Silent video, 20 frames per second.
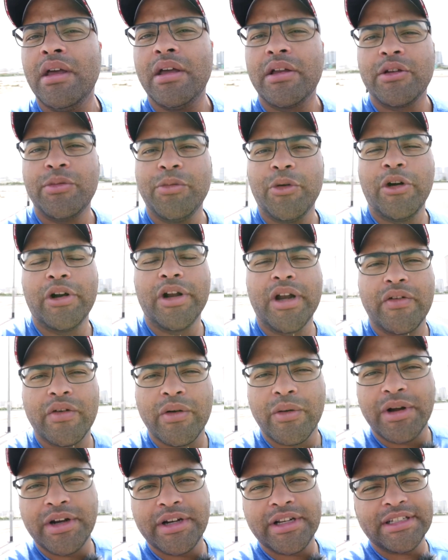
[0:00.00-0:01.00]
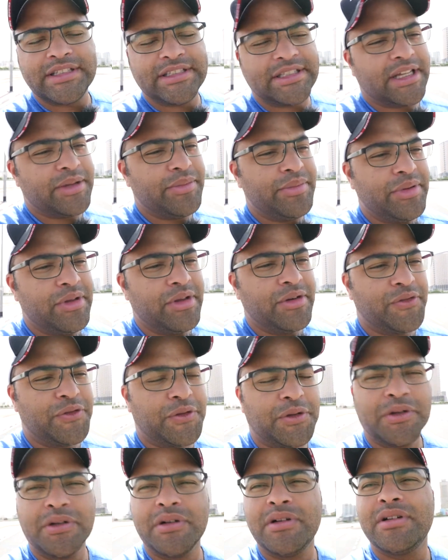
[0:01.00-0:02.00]
Good morning, everyone. It's a
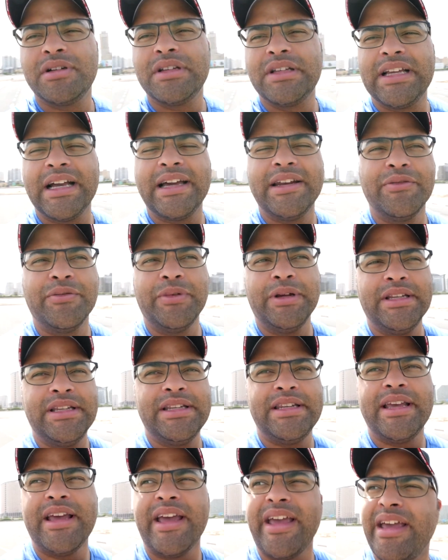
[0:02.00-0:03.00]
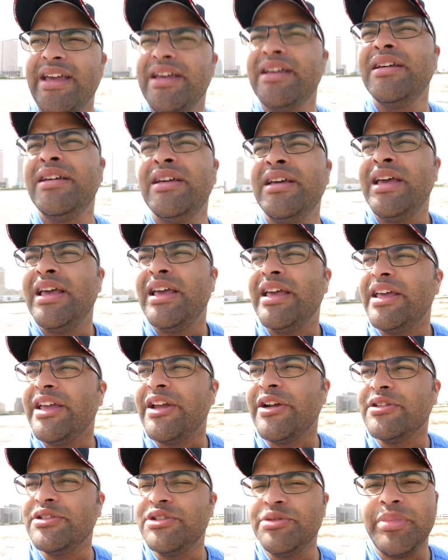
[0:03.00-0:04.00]
beautiful, kind of windy day
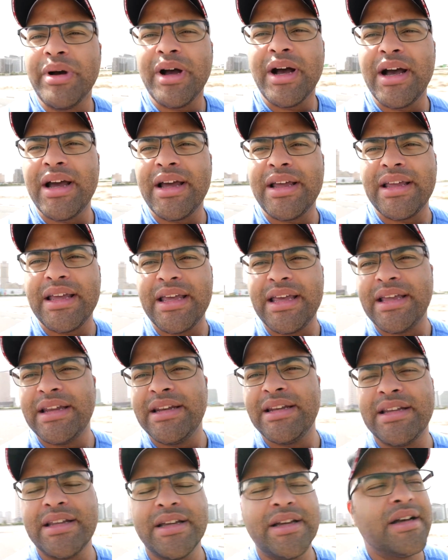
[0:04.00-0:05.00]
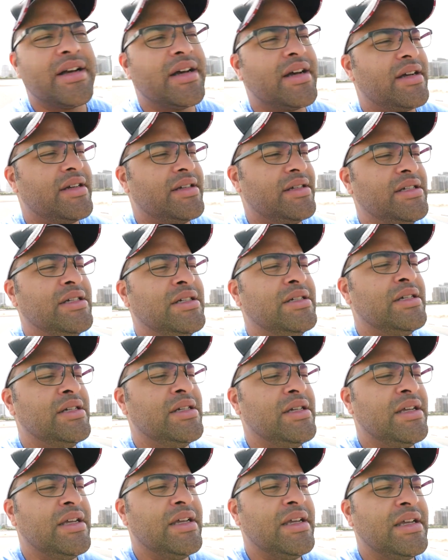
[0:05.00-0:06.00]
here in Dubai, and
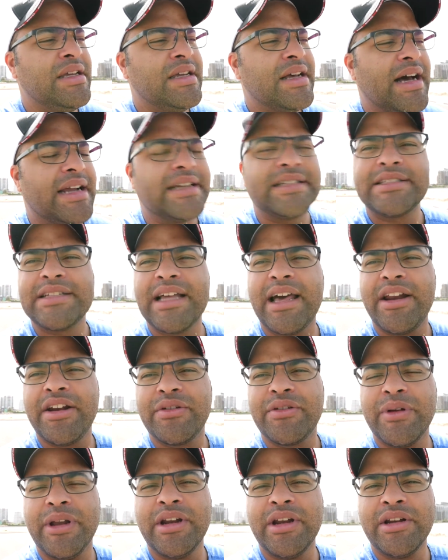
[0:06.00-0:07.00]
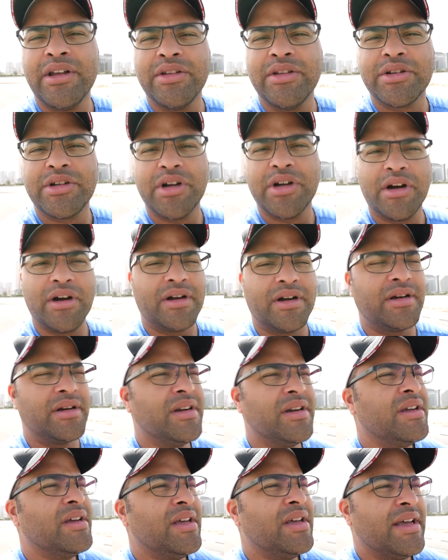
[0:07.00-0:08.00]
I decided to rent another car.
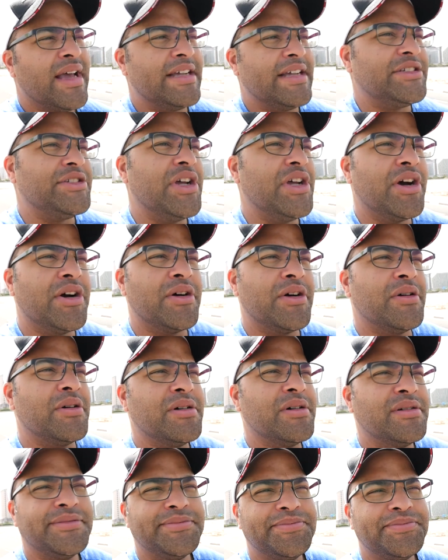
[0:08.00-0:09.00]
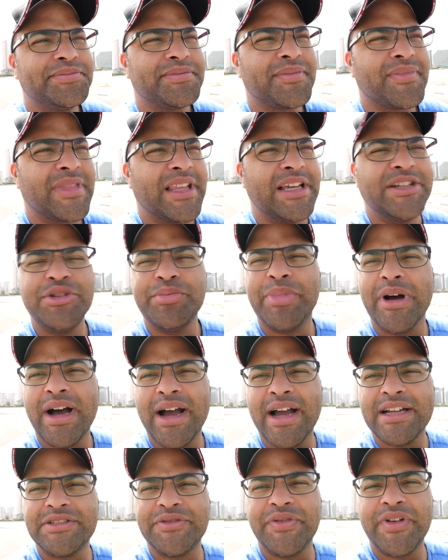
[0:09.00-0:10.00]
As you know, in
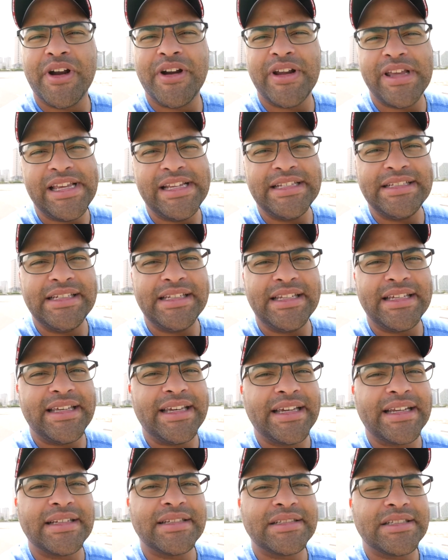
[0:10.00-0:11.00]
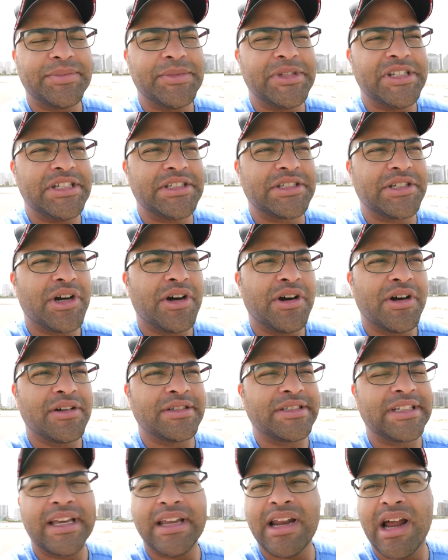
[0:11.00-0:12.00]
Dubai, it's very easy to get some of these
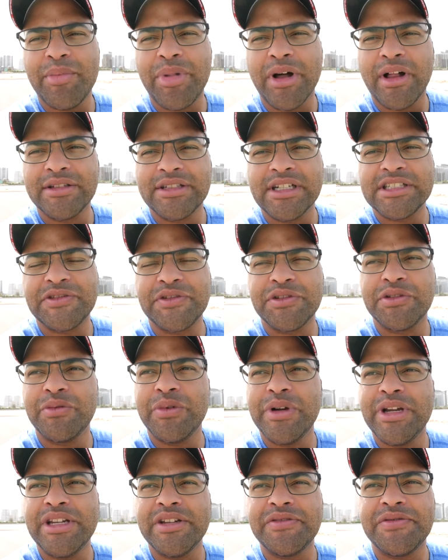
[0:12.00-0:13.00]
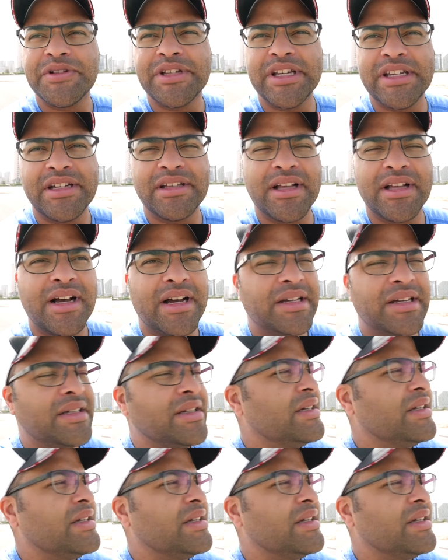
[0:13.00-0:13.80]
cars. Again, I apologize for the wind if you're getting a lot.